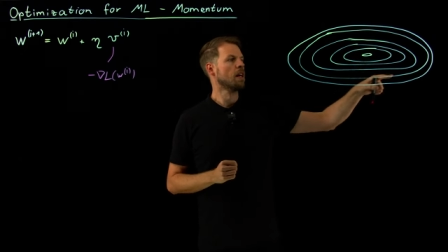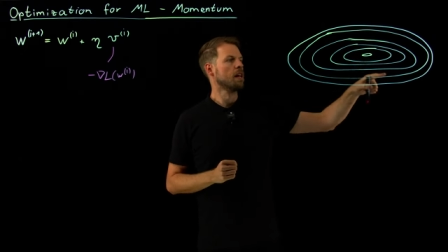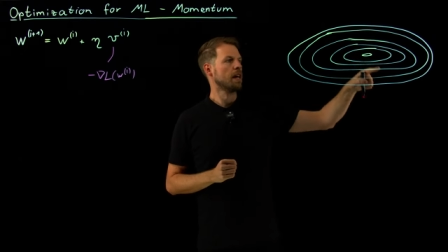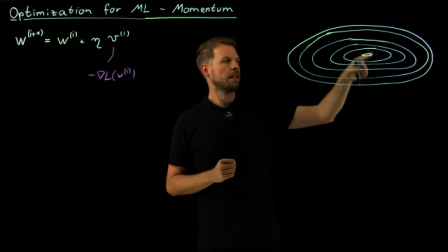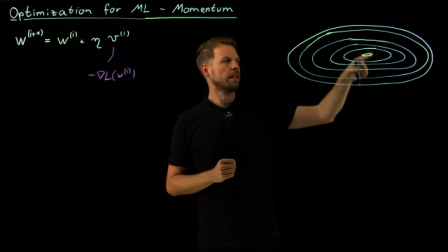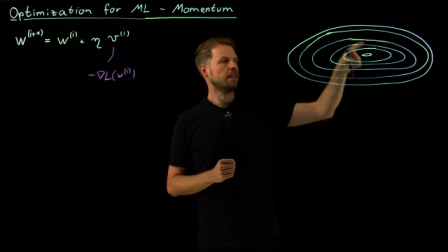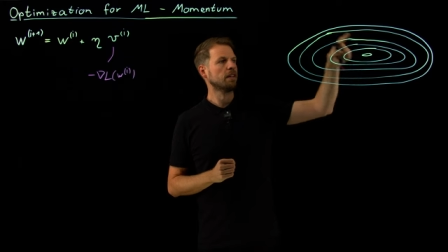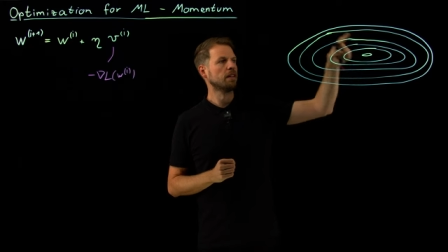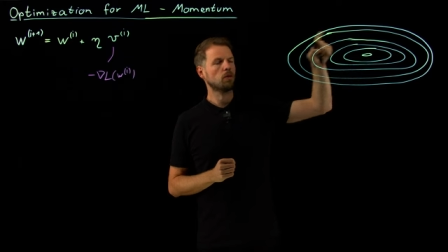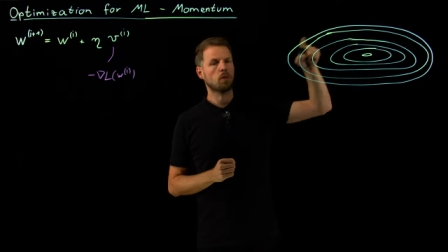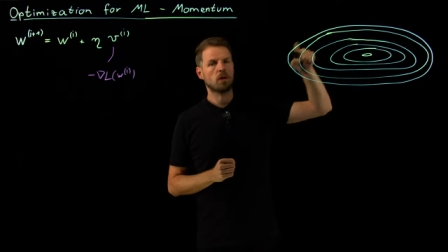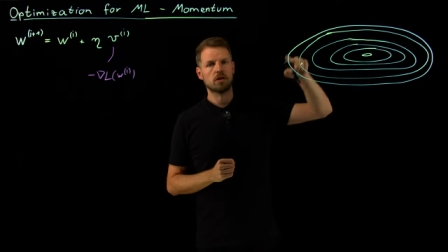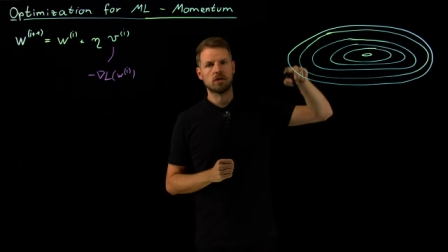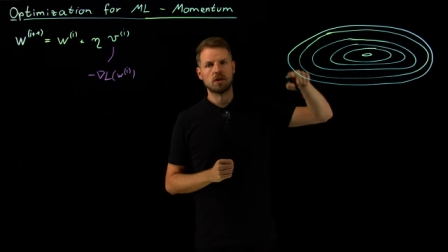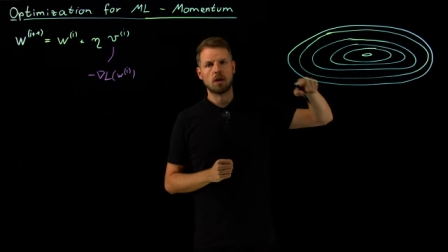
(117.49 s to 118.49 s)
and this
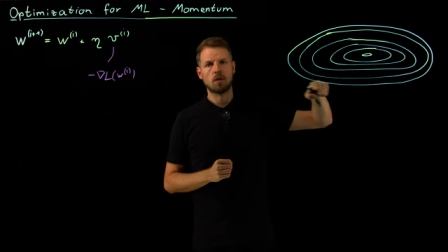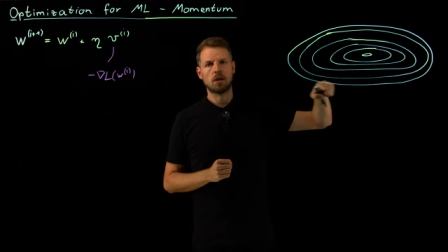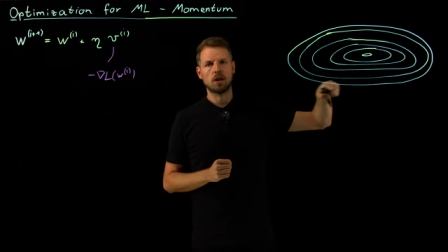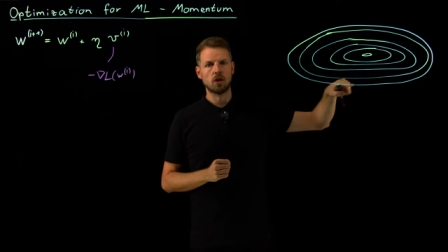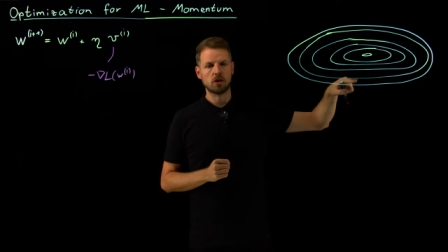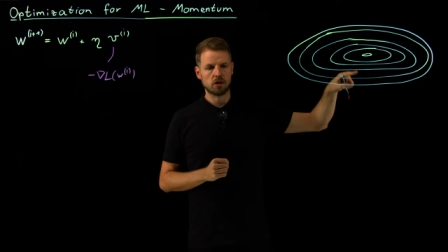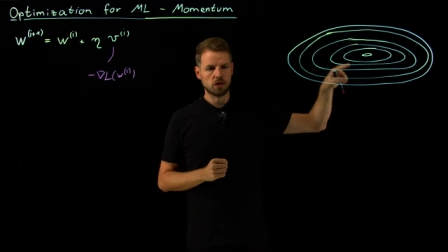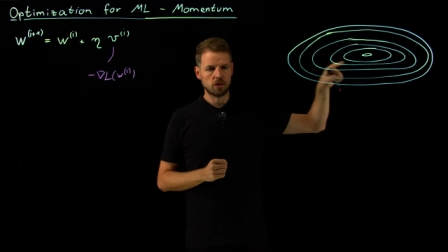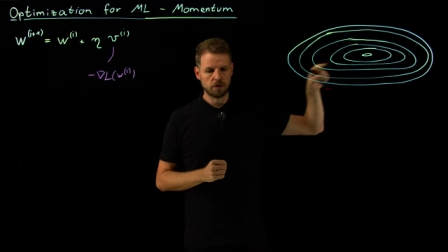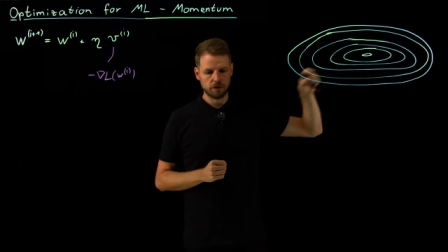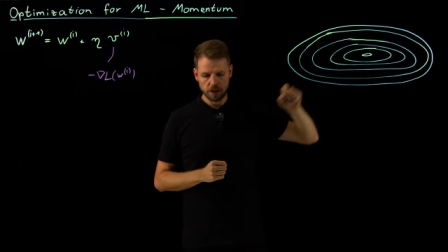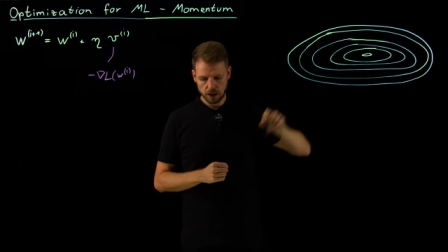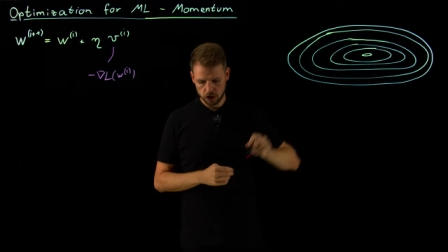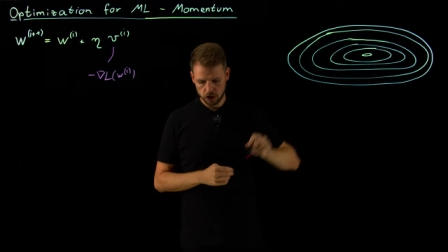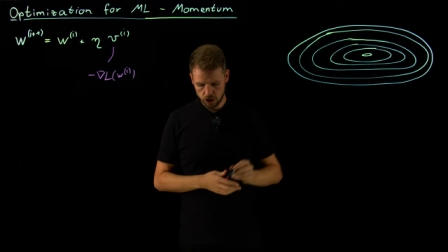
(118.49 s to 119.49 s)
was our loss
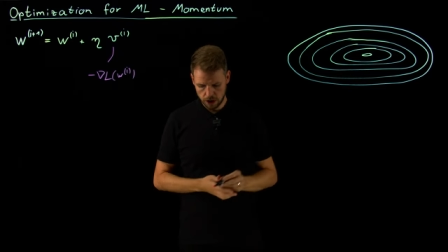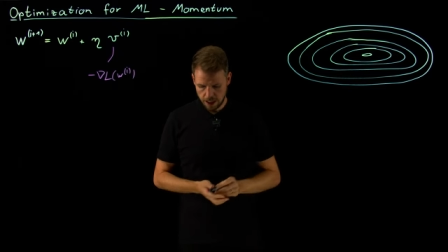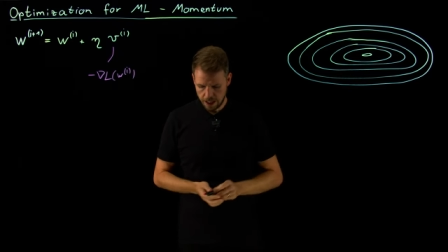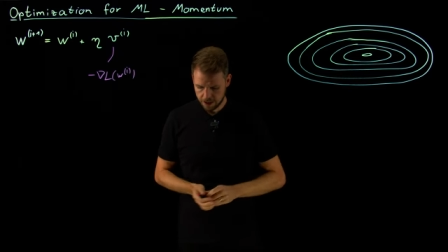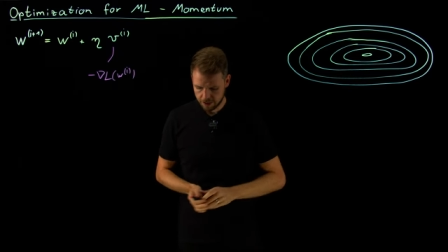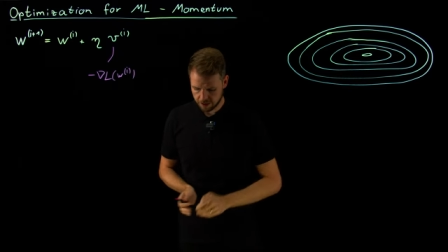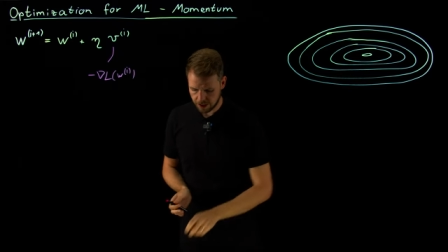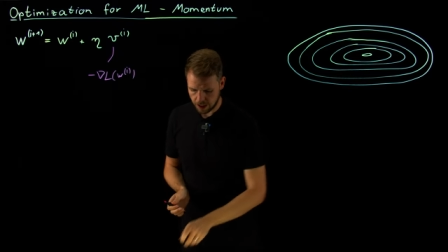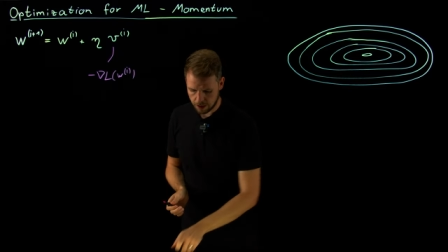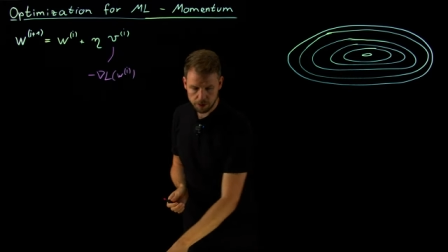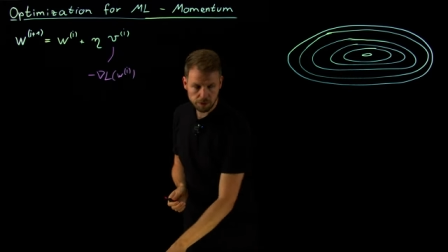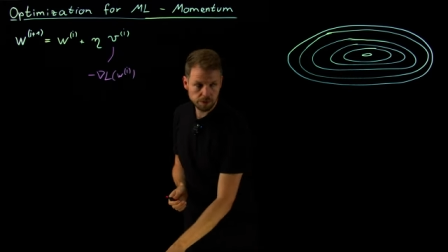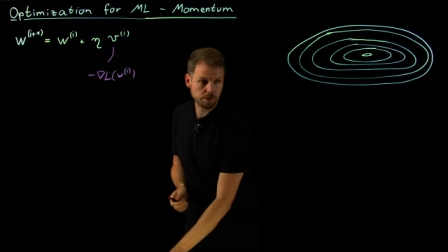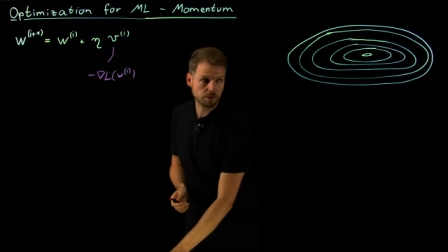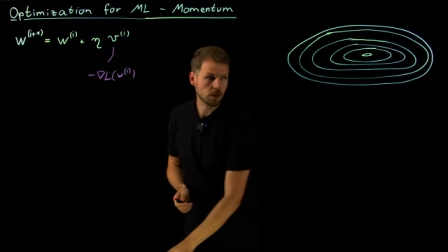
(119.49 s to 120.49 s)
function landscape.
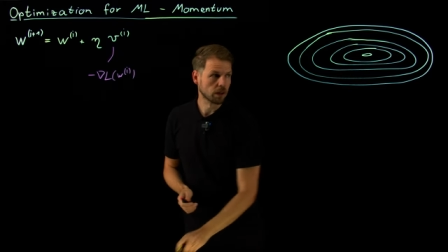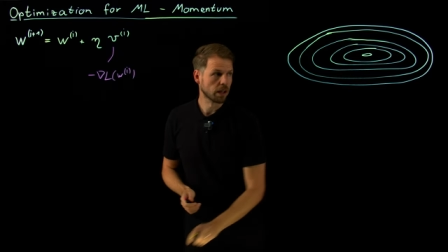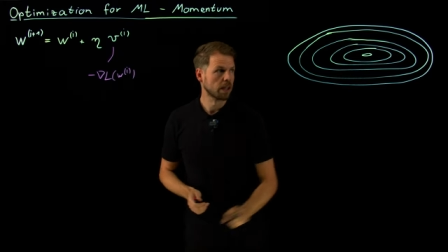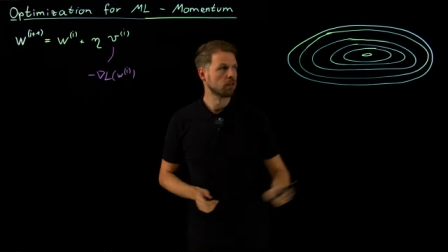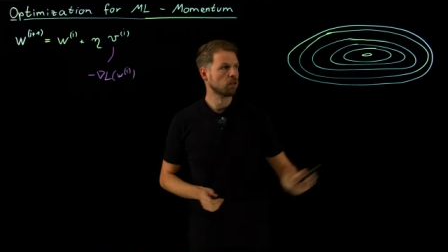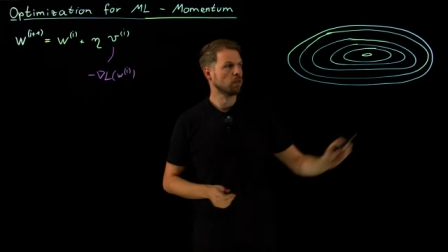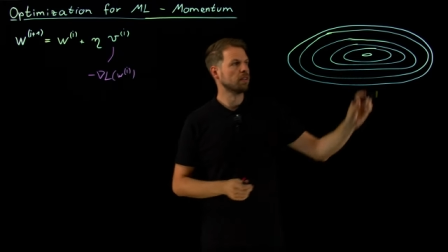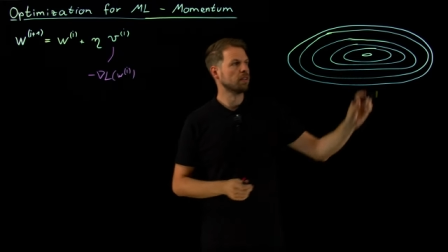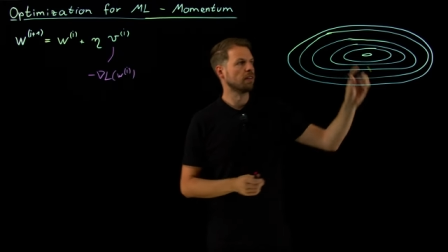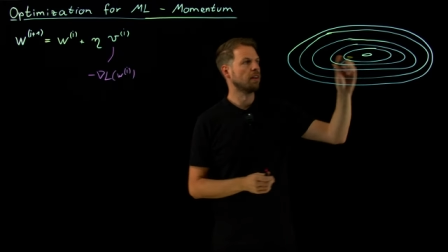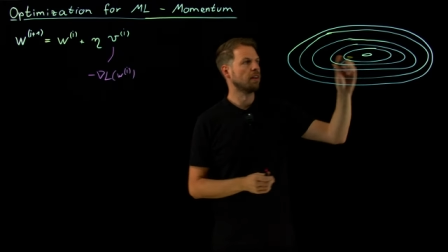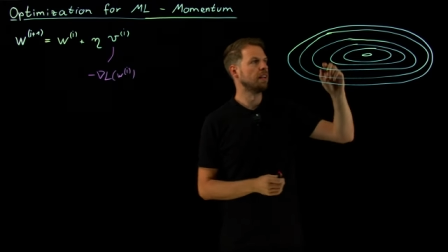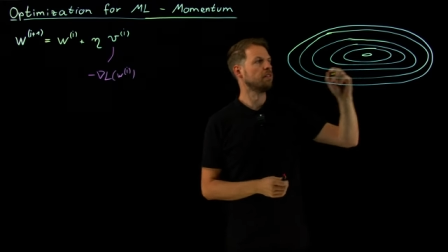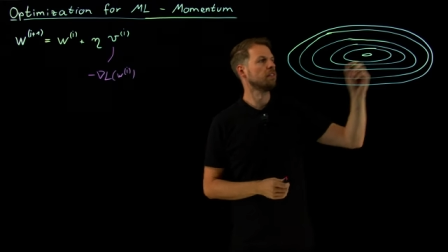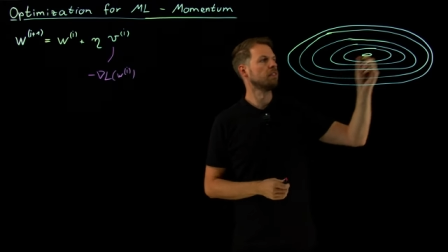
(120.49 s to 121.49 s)
Okay, so these are
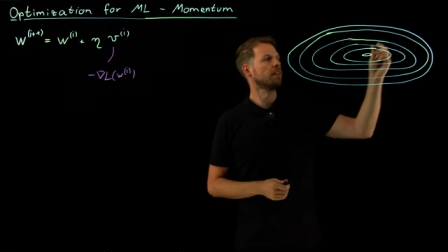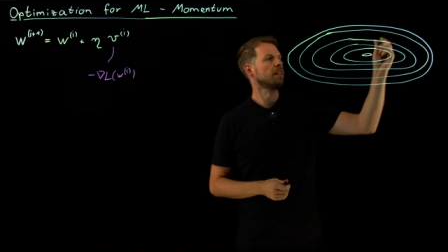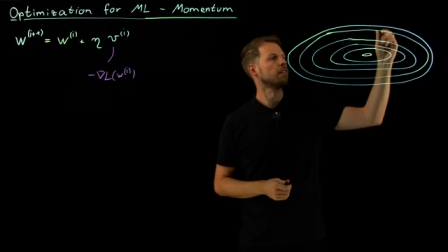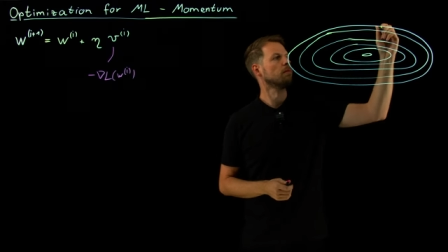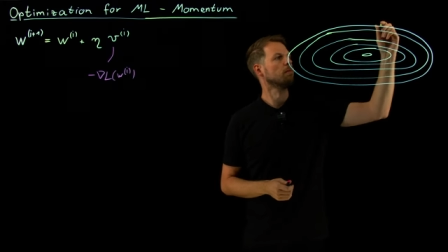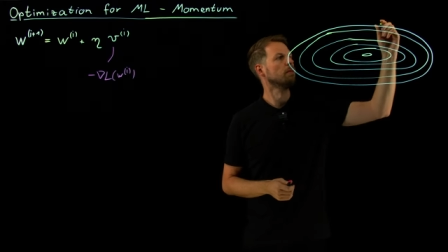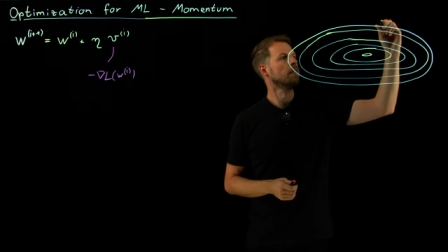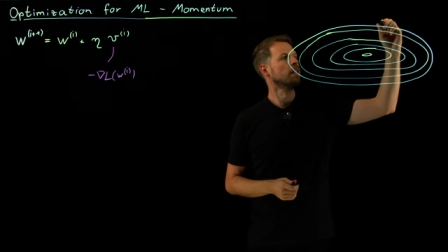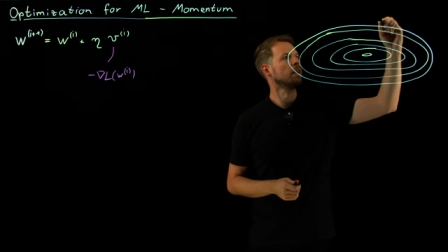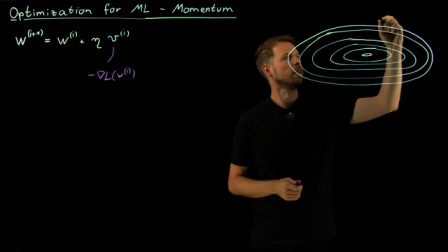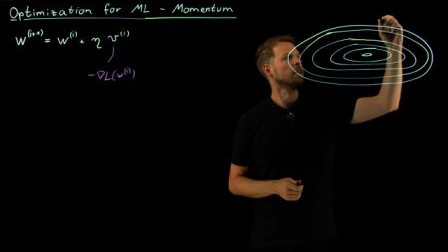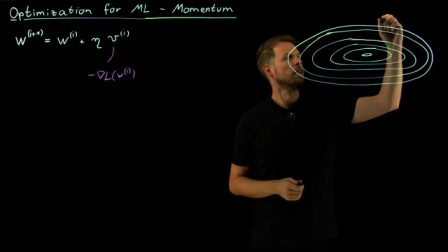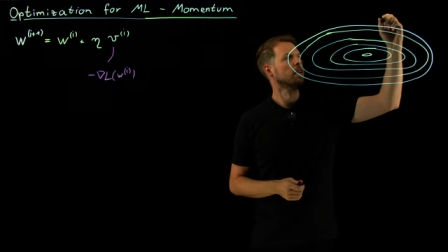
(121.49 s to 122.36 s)
level sets, meaning